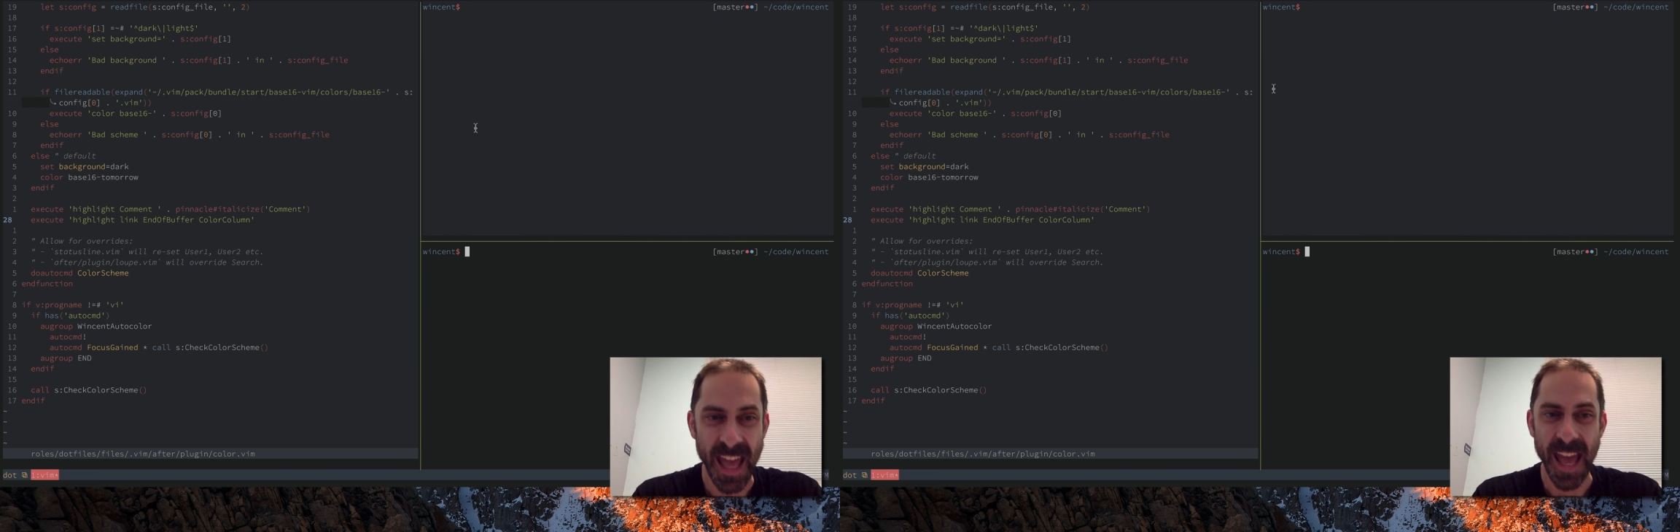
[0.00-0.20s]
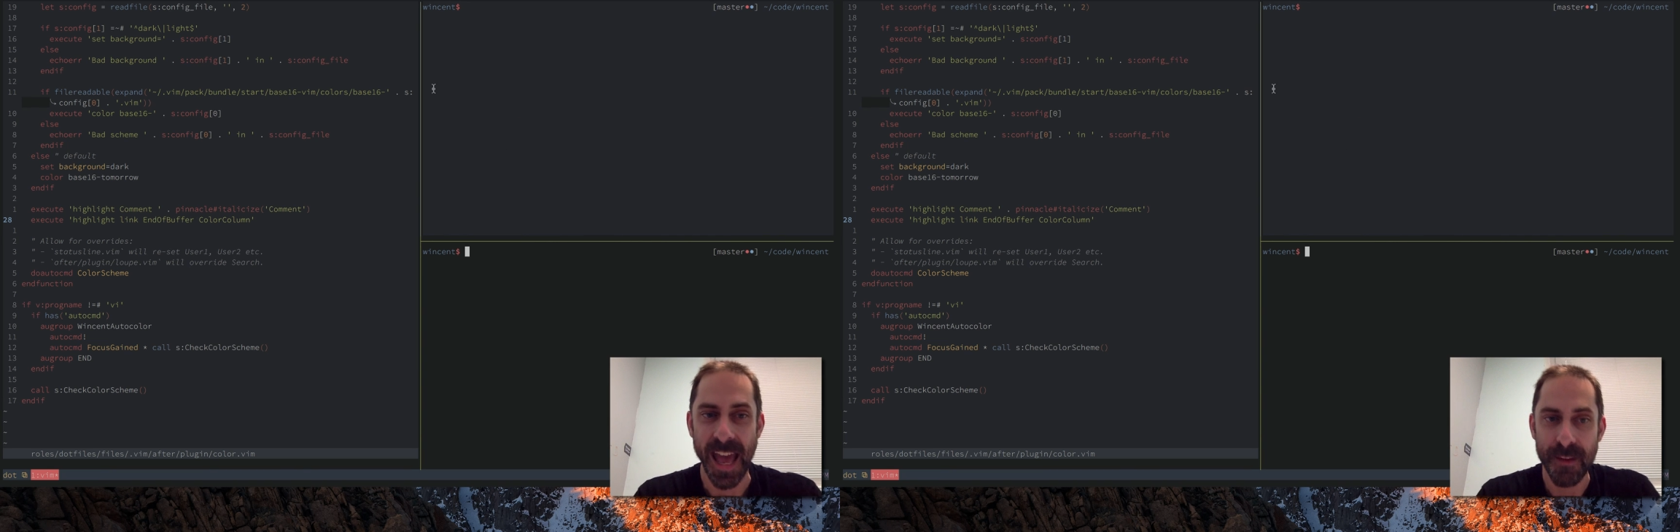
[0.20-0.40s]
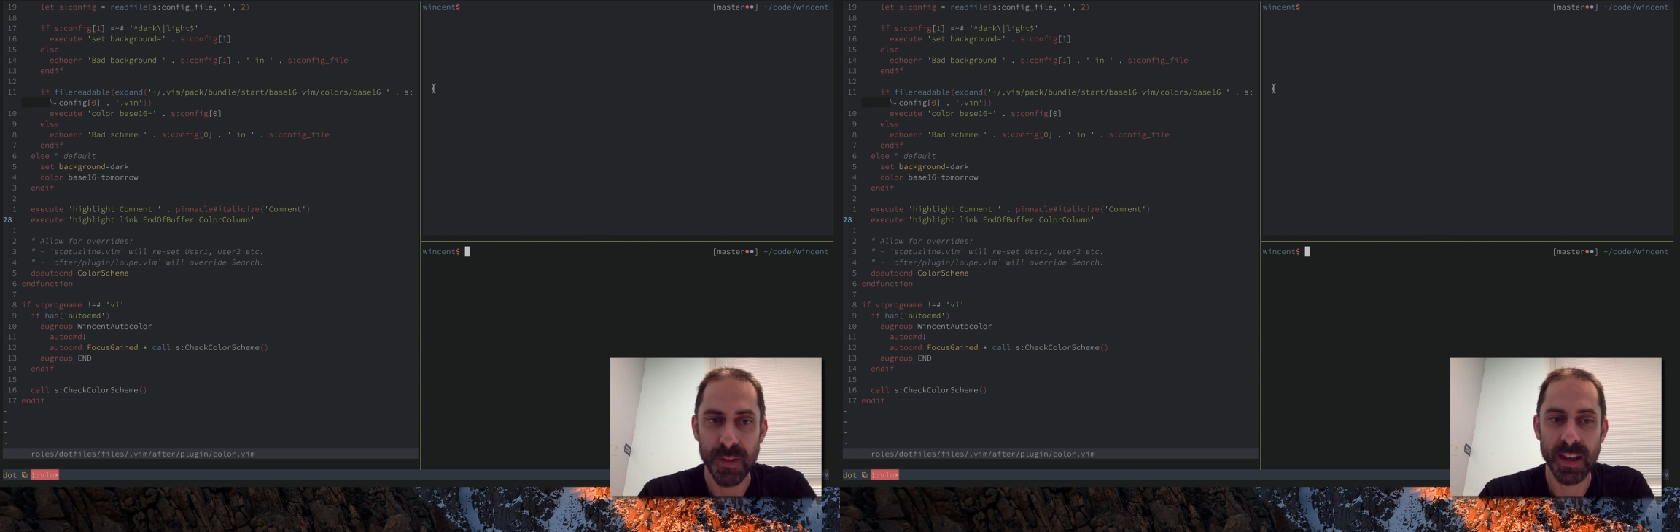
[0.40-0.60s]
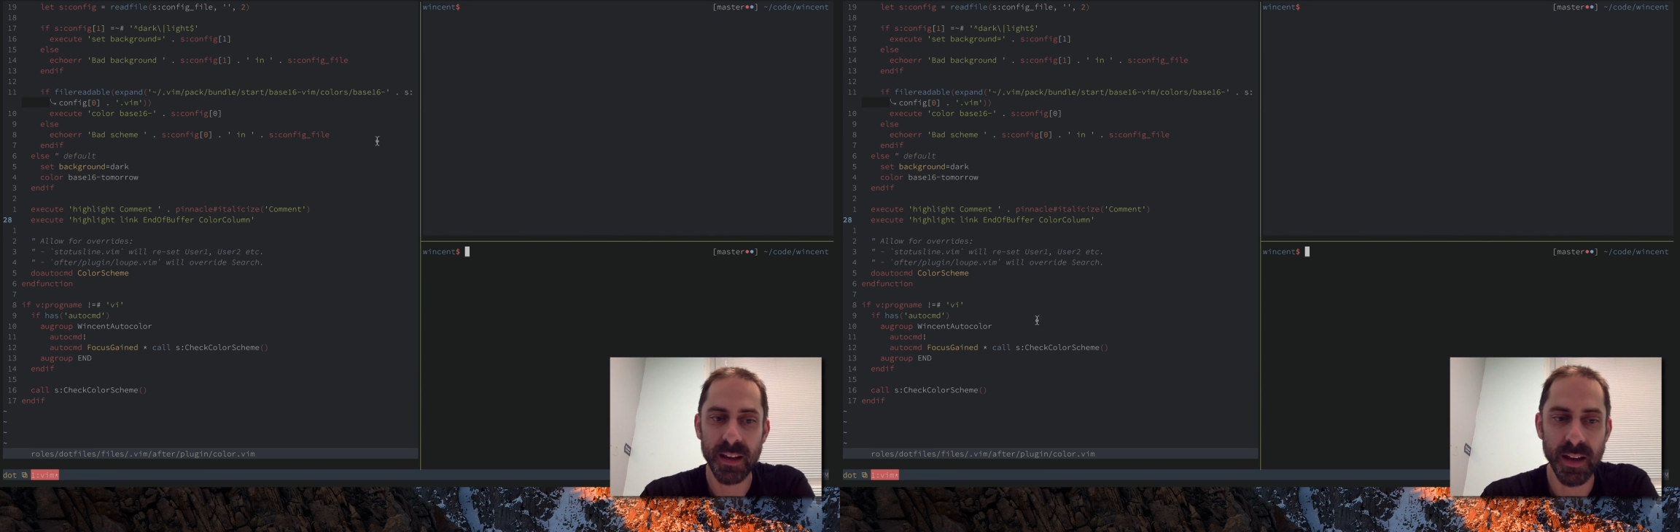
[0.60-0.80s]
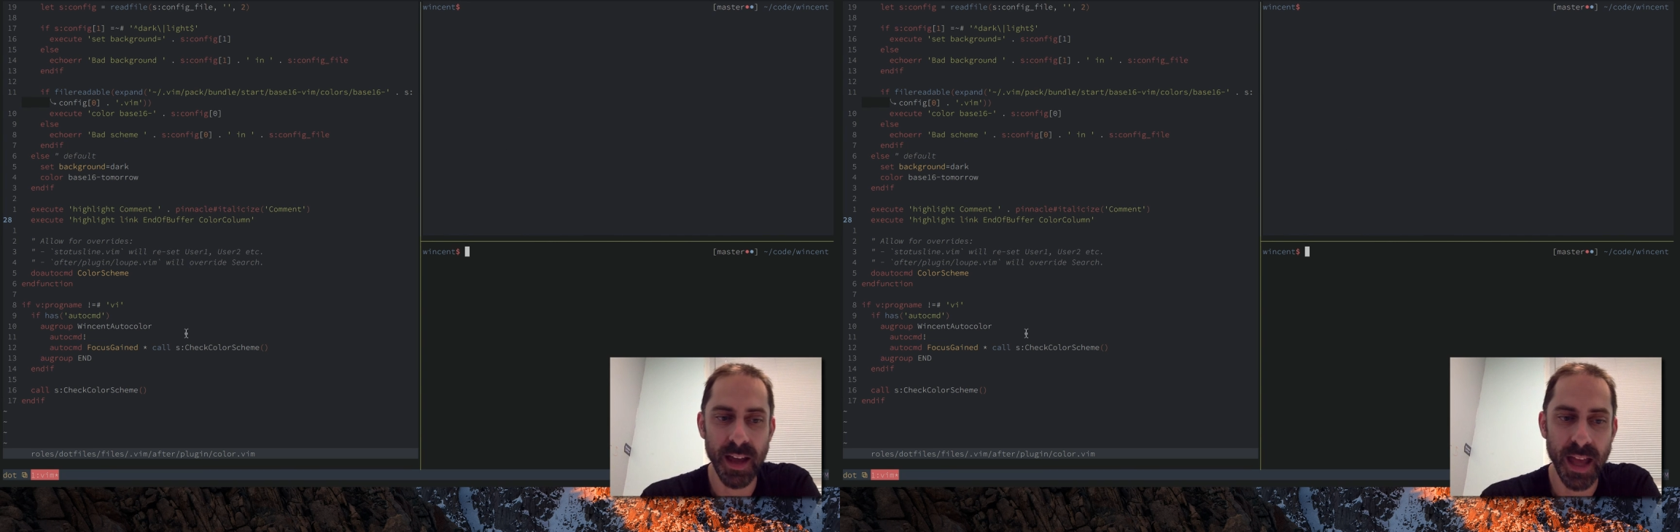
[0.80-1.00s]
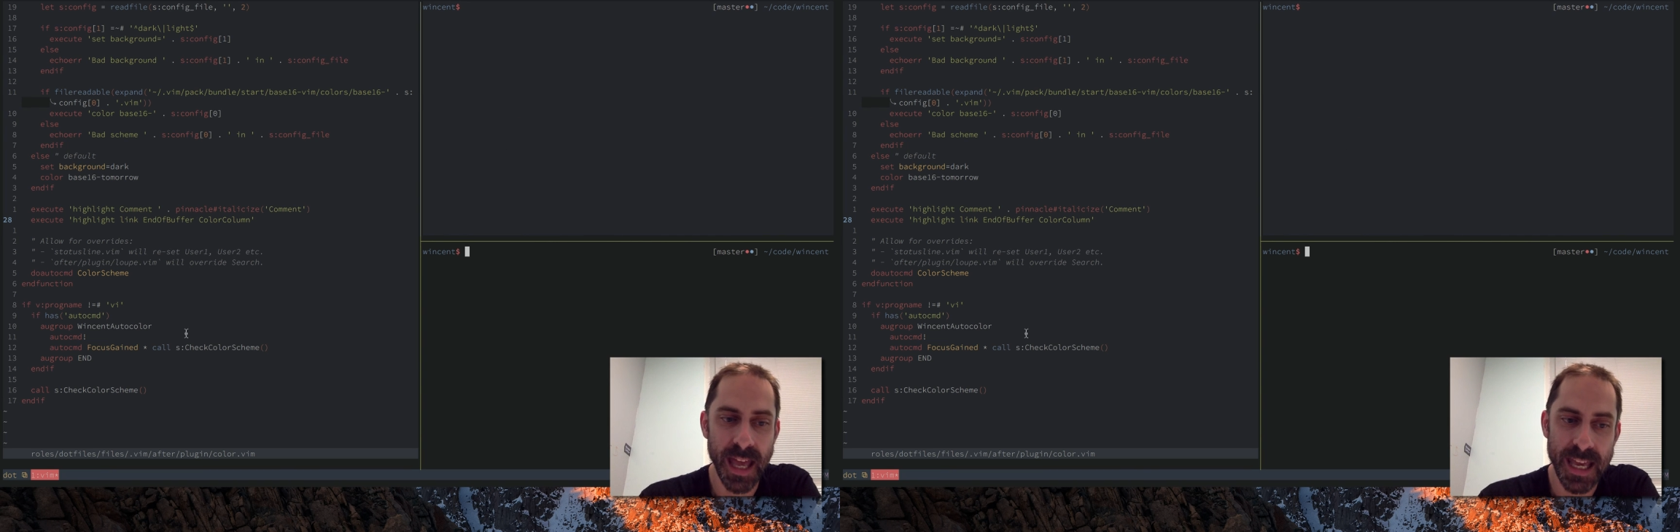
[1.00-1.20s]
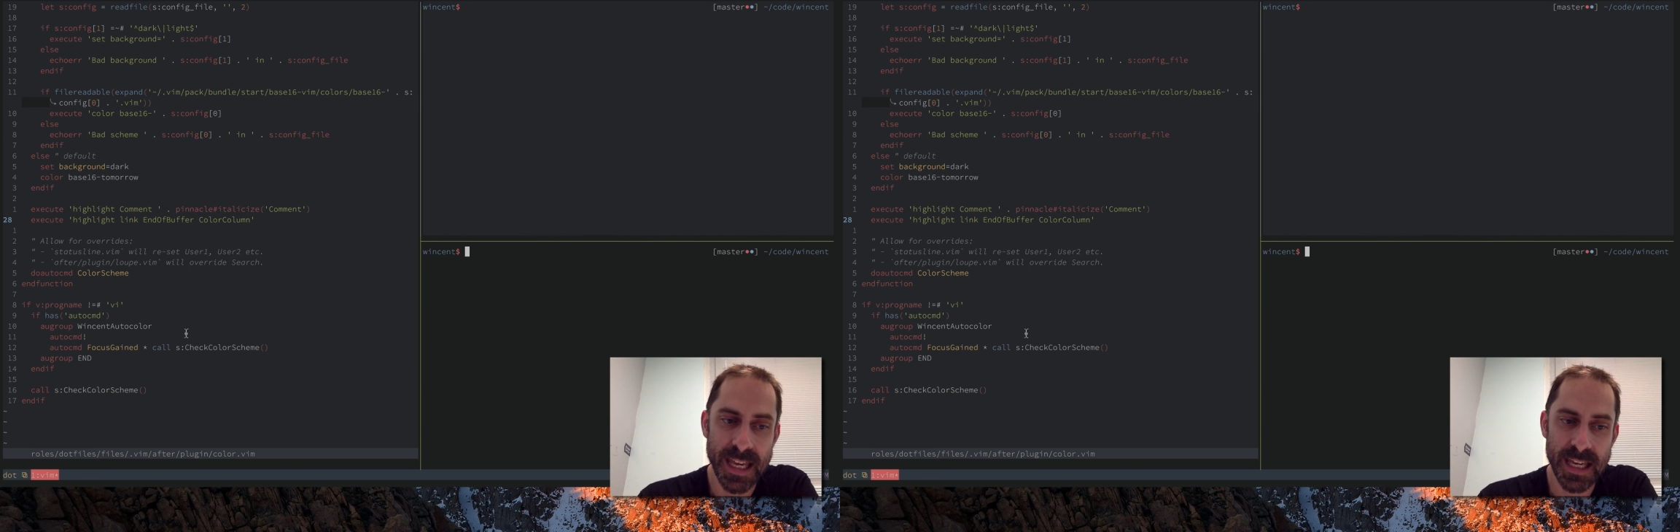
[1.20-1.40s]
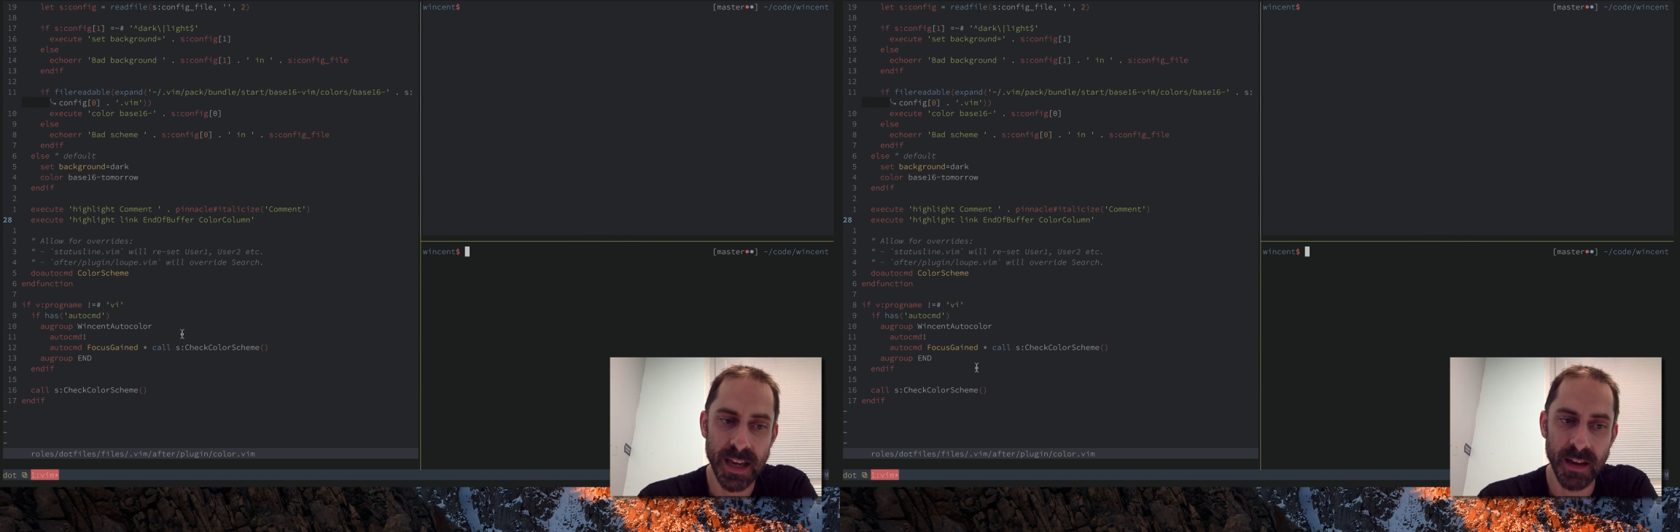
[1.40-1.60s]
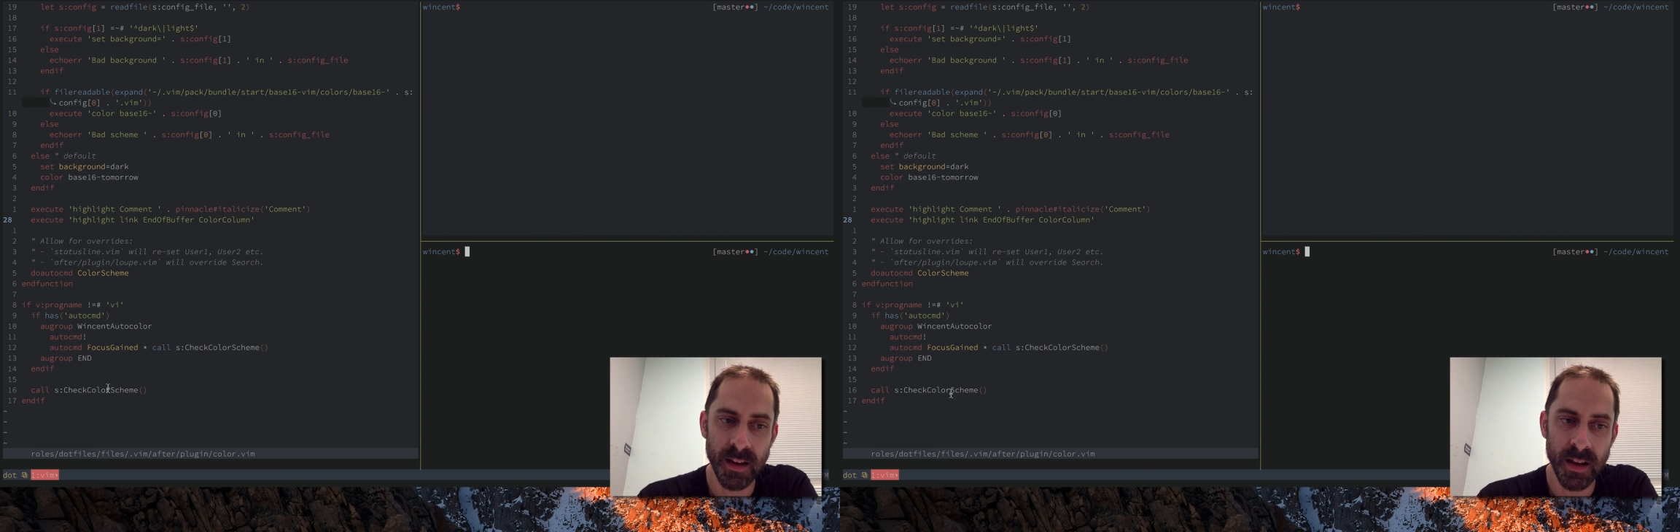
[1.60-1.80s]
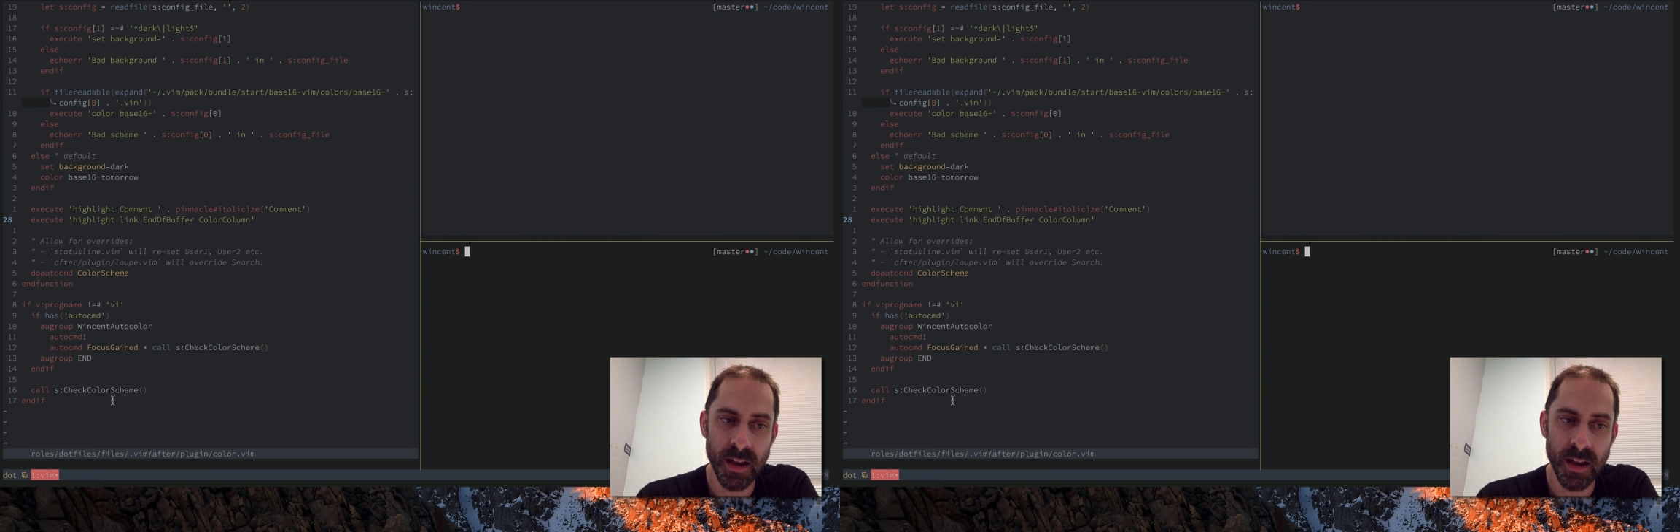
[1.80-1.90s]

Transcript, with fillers: having a